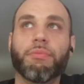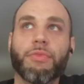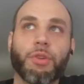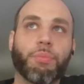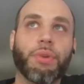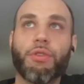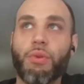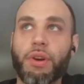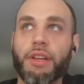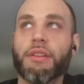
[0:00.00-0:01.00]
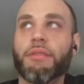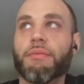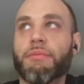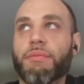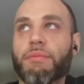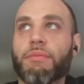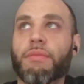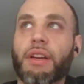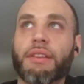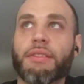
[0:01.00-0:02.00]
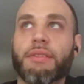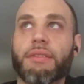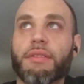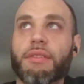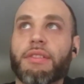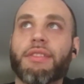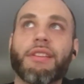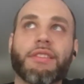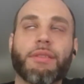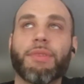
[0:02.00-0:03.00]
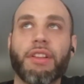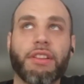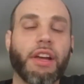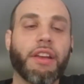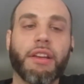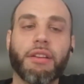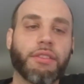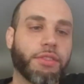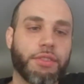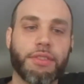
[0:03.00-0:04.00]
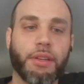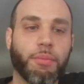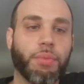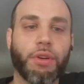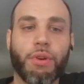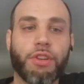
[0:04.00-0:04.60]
Bitcoin, I guess, you think of something like Lightning. It's just like Bitcoin